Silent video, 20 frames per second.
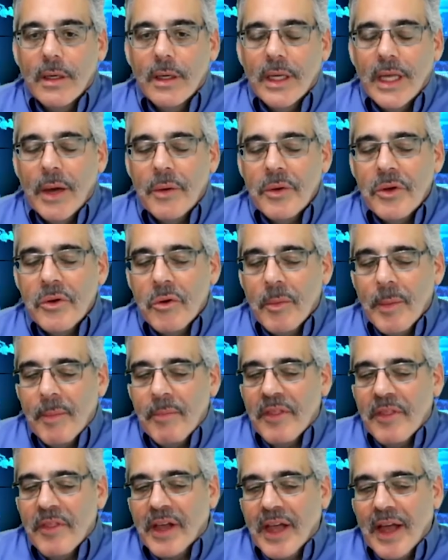Yeah, we
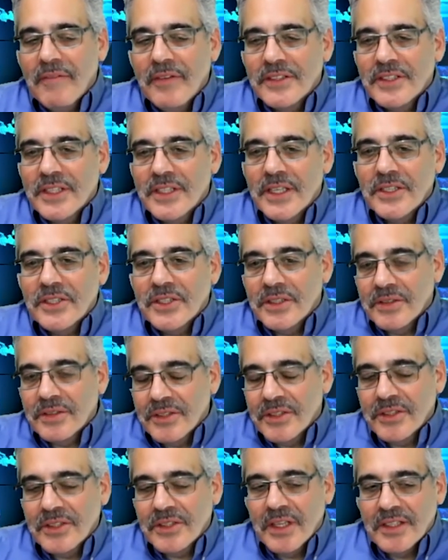remember the conversation,
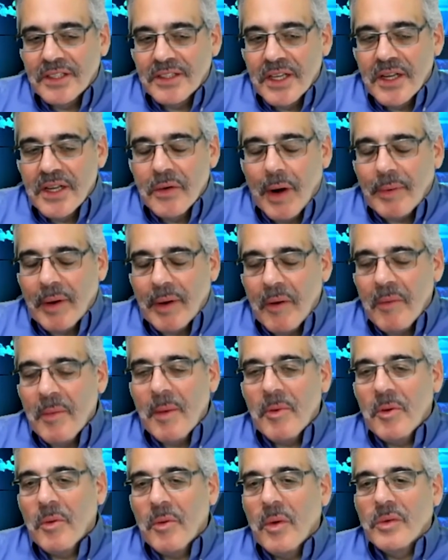just to interrupt. I
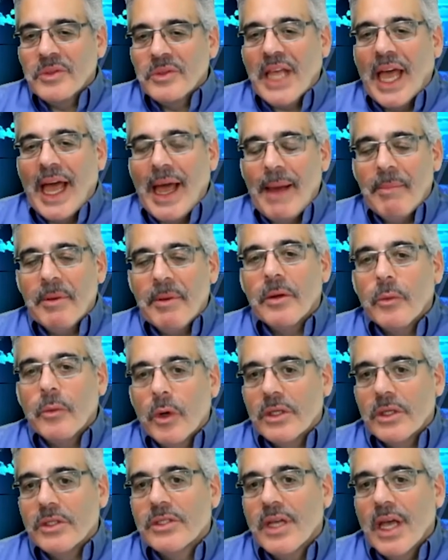remember what was happening
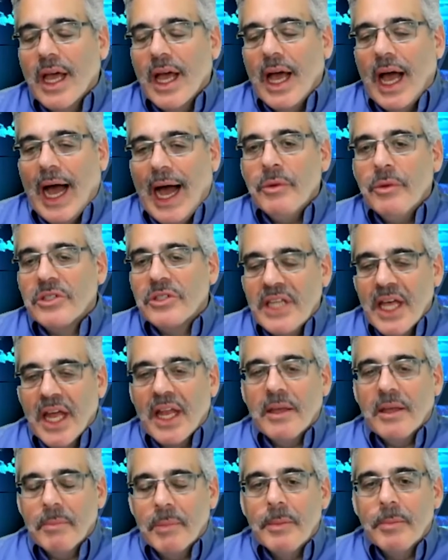was I was
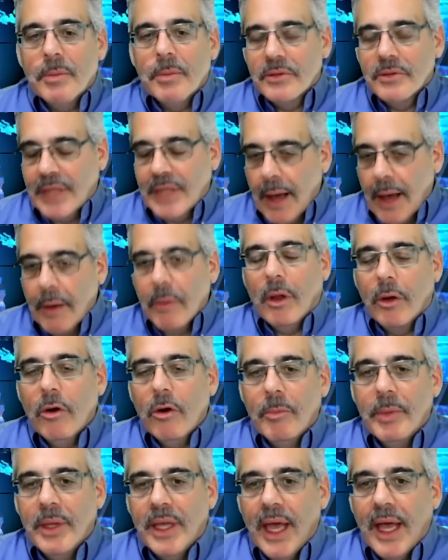telling people download
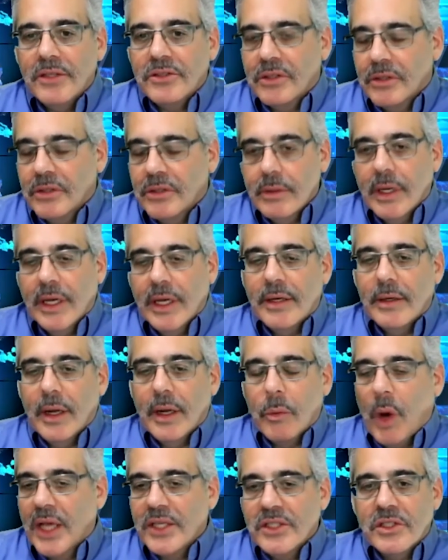OBS and
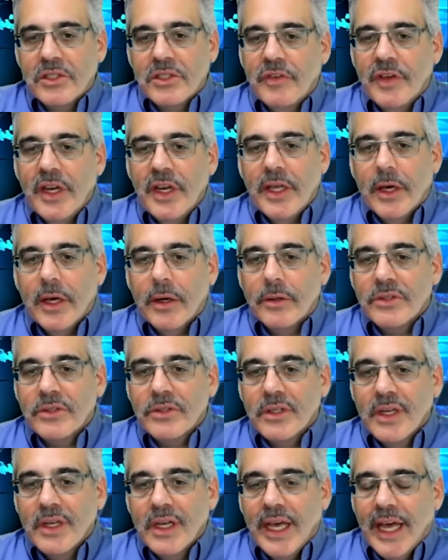watch these videos.
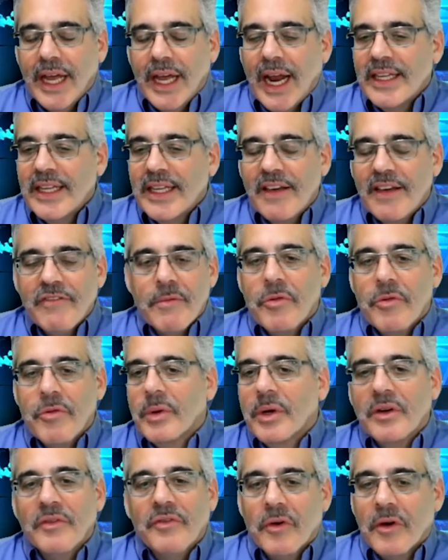And I'd give them 3
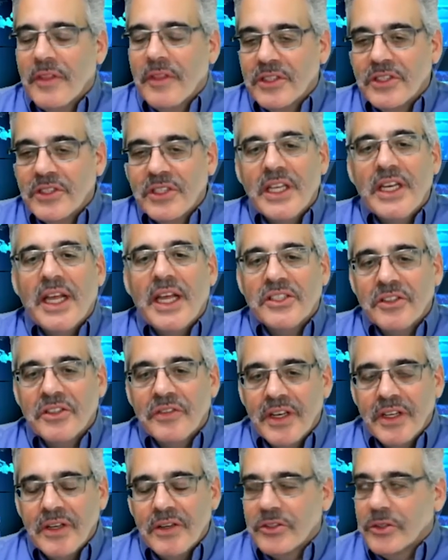or 4 of these teenager
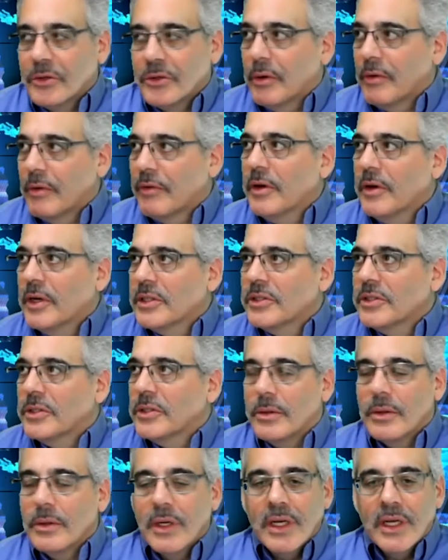videos you're referring
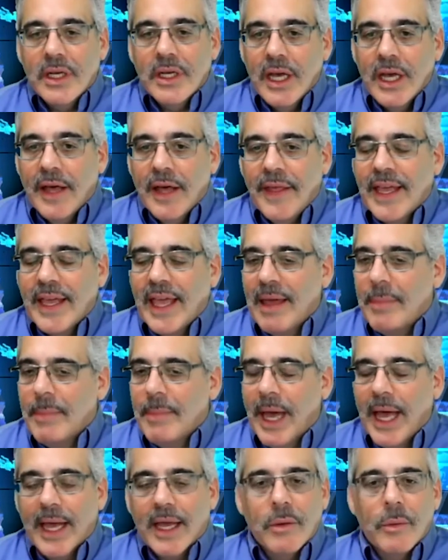to. And they came
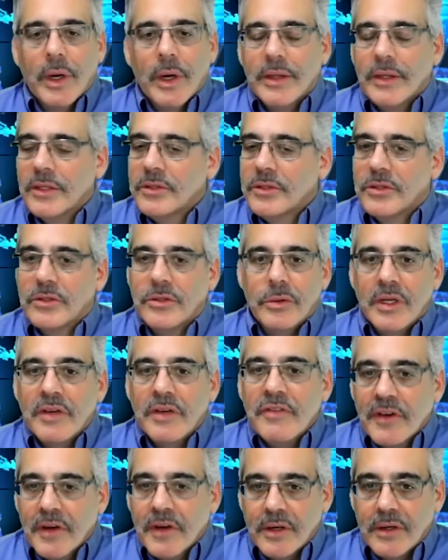back and went, this is too
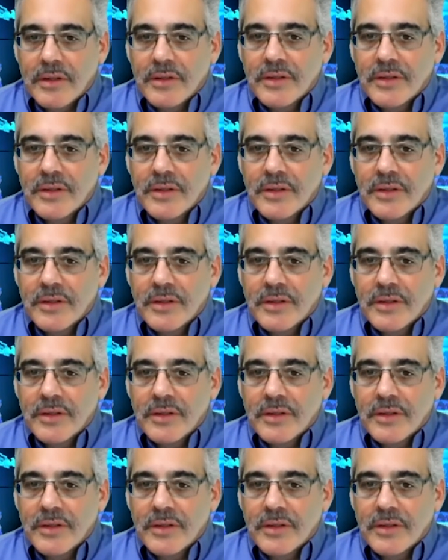difficult.